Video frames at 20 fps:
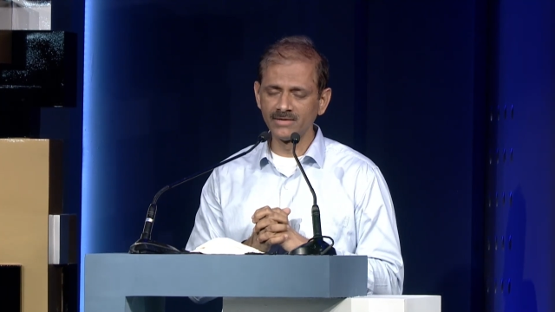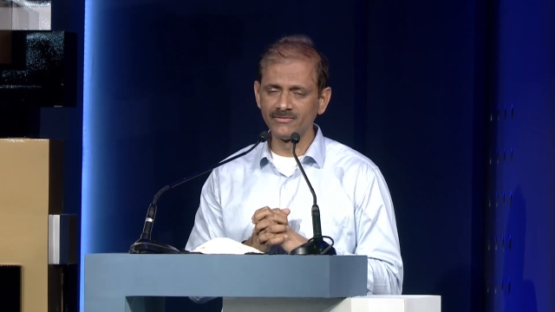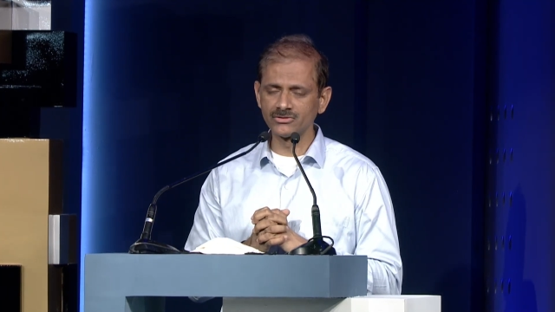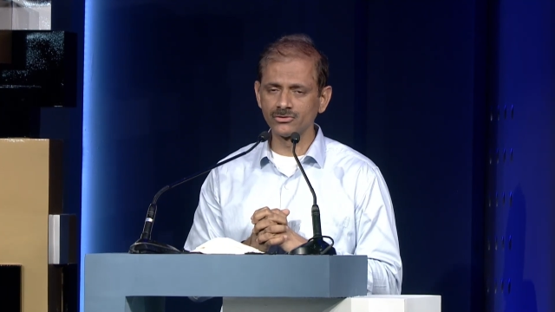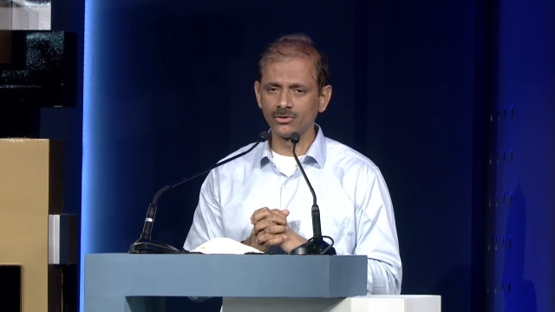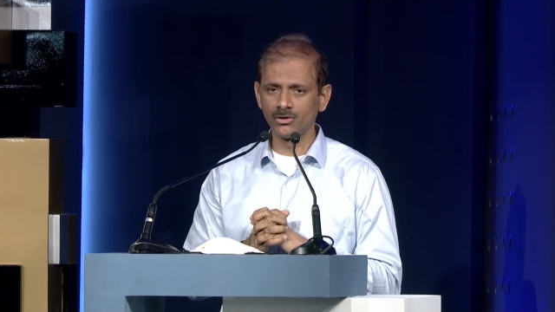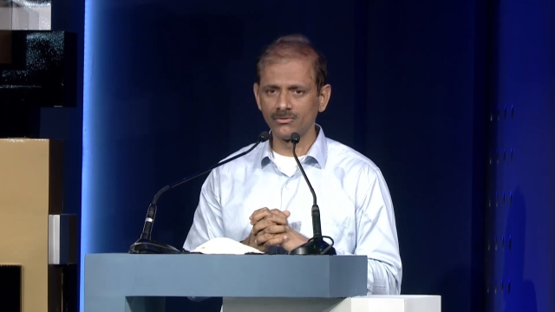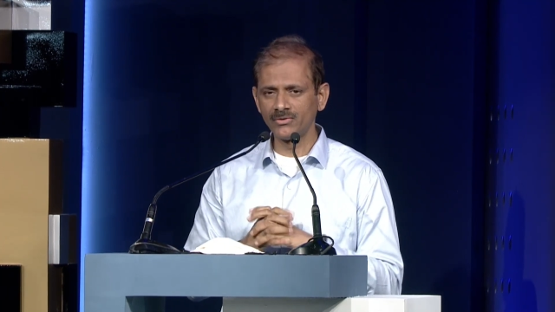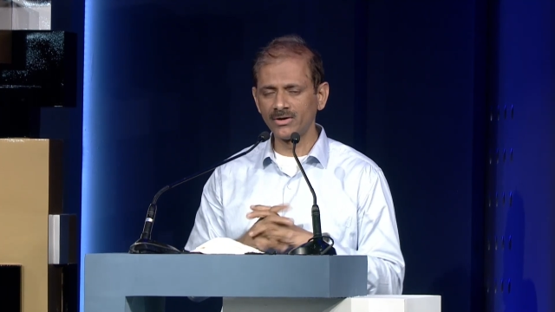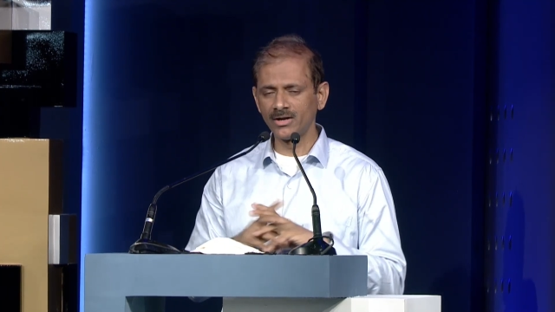which is
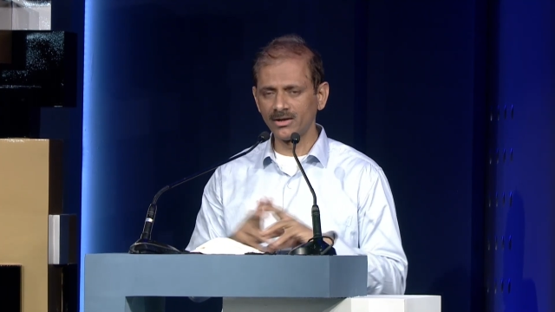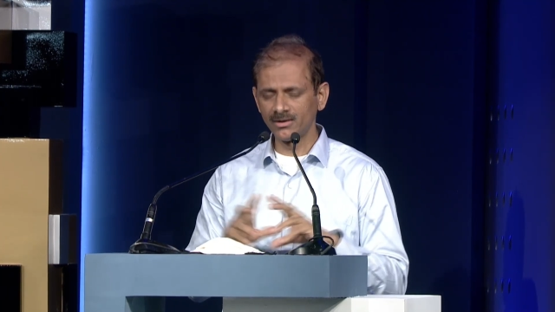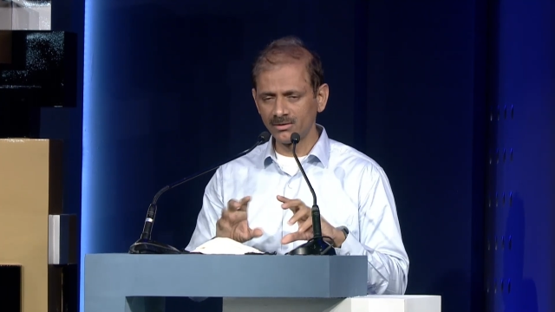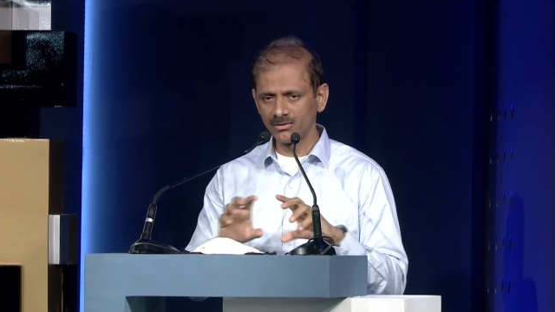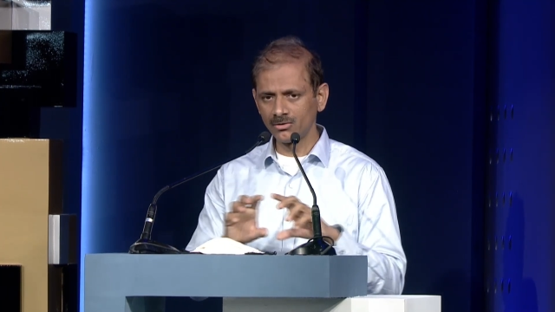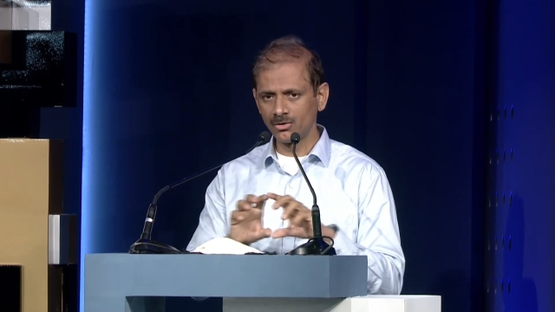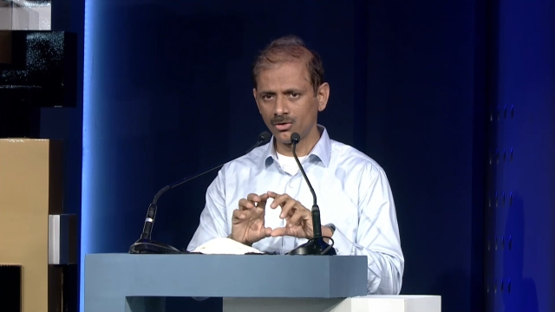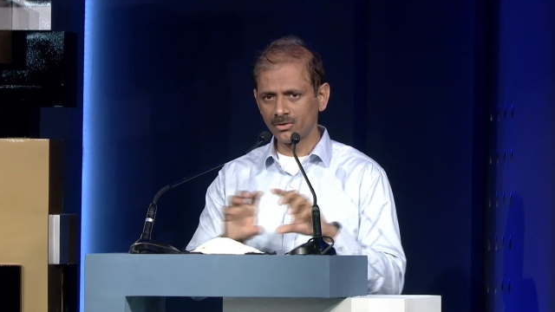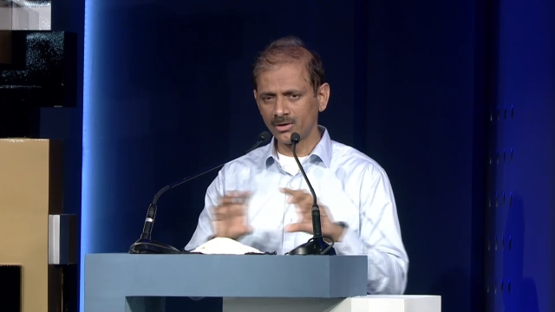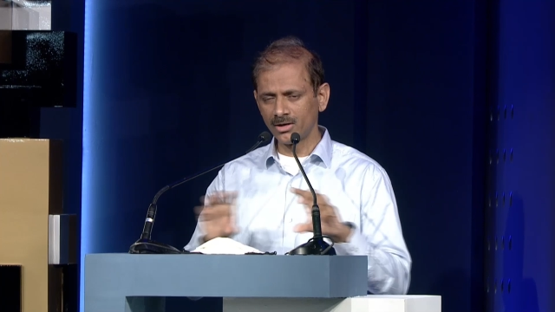often
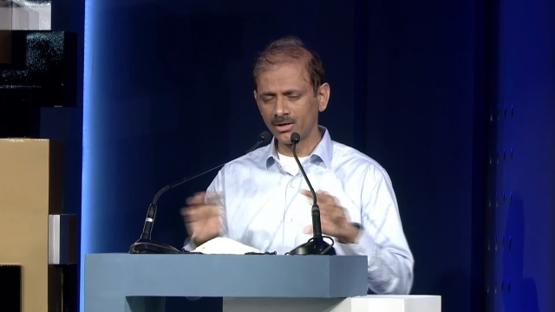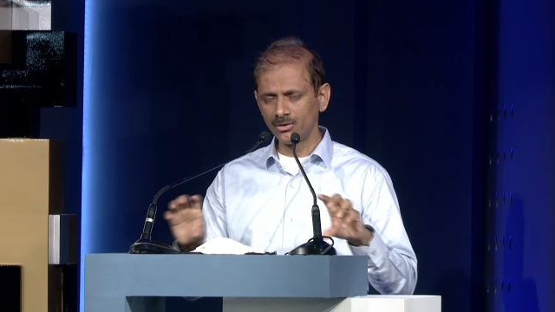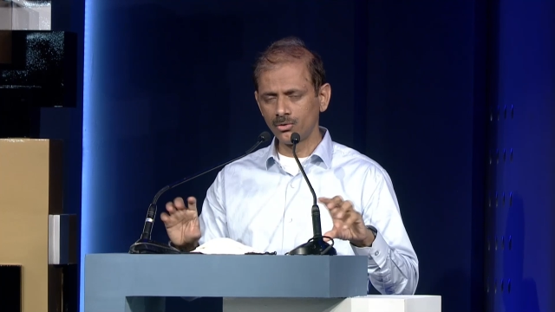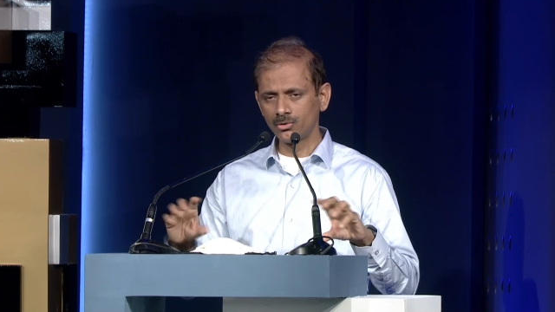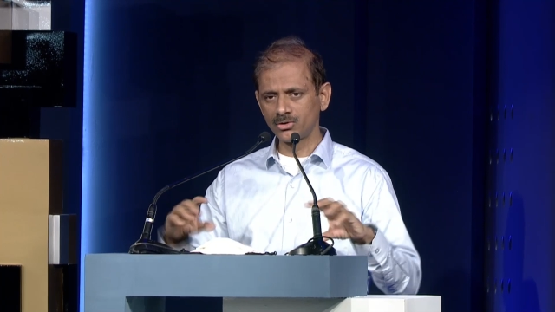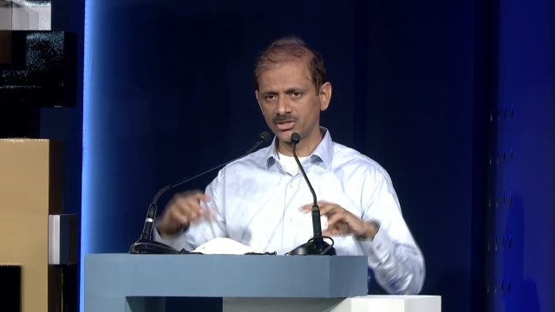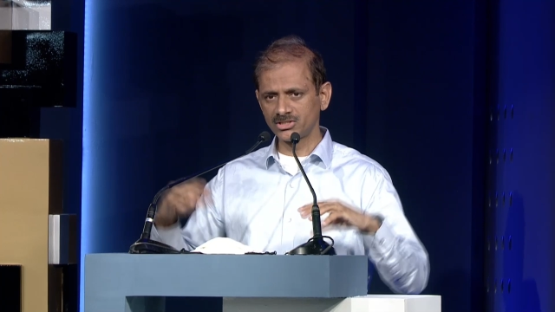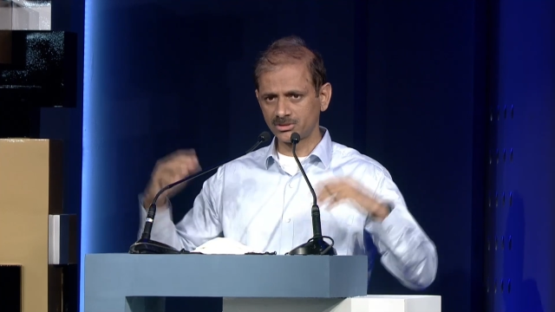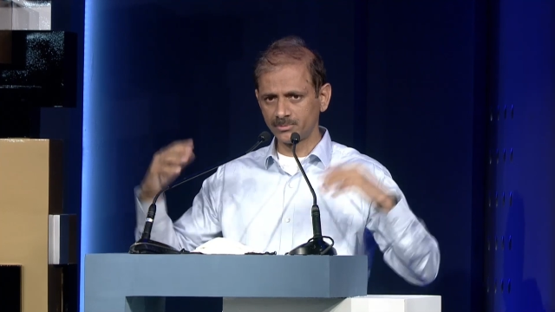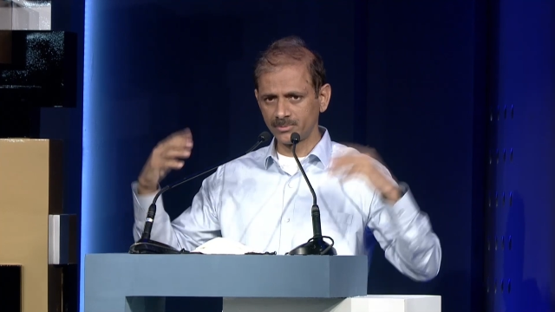gone
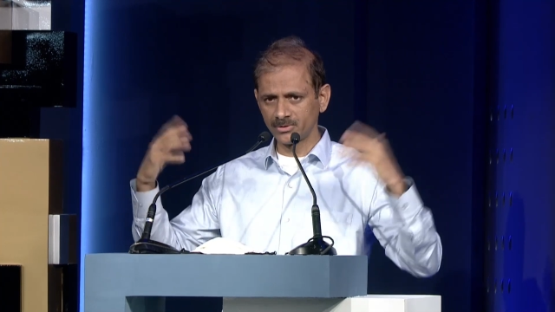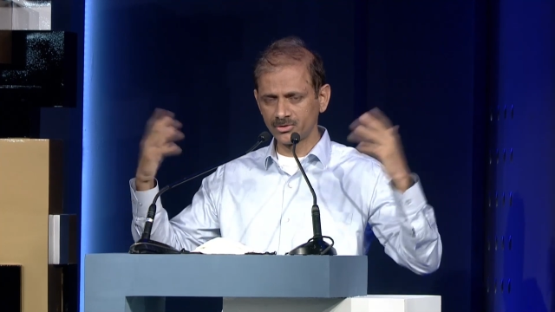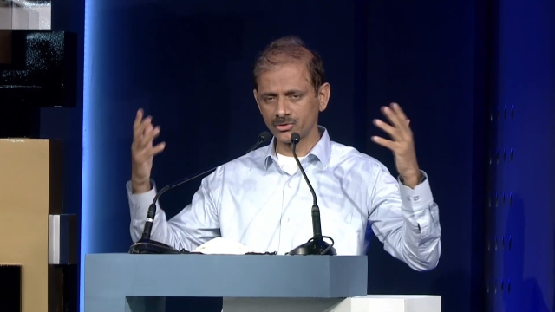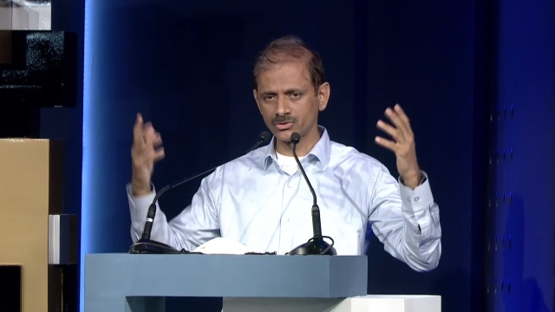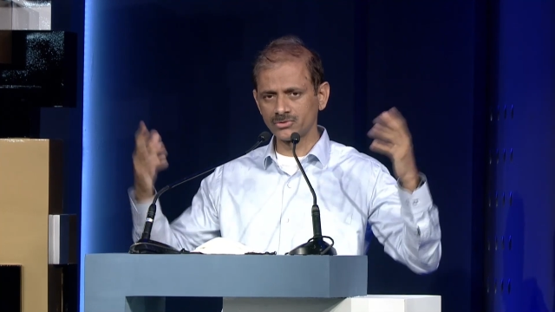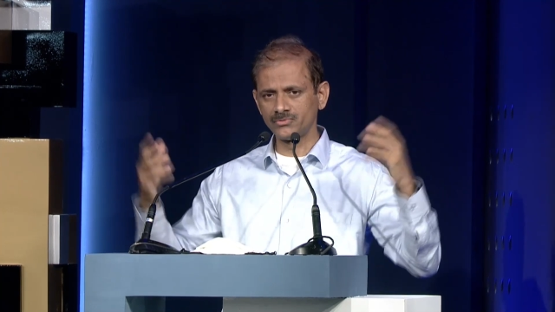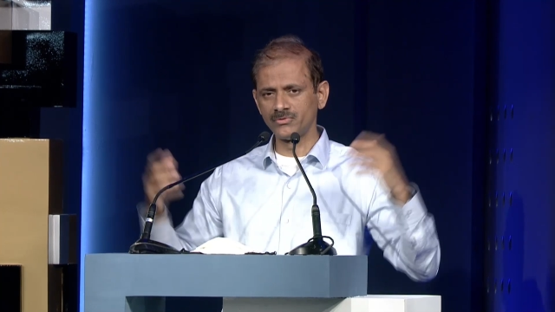unnoticed because